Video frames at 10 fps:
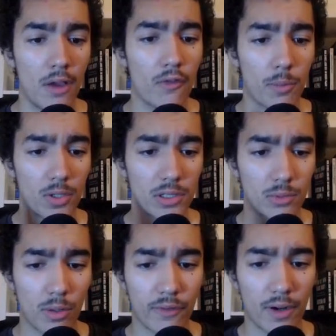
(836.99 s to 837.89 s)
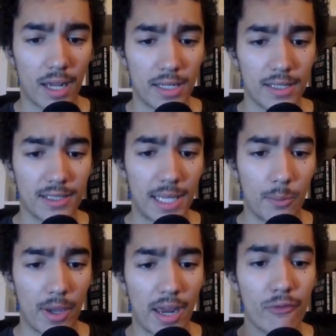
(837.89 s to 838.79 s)
for project's welfare, and in the
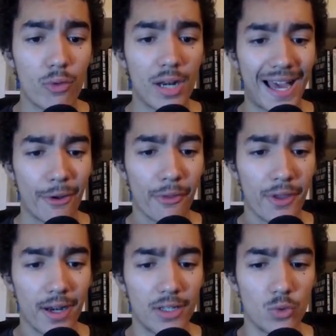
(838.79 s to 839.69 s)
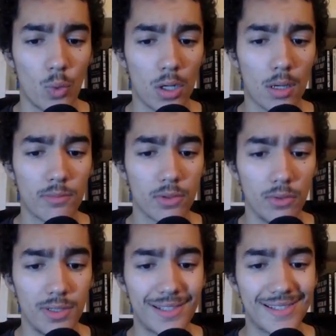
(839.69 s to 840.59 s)
same way, everyone out there is welcome to
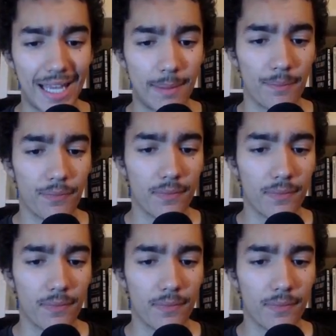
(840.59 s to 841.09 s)
do the same,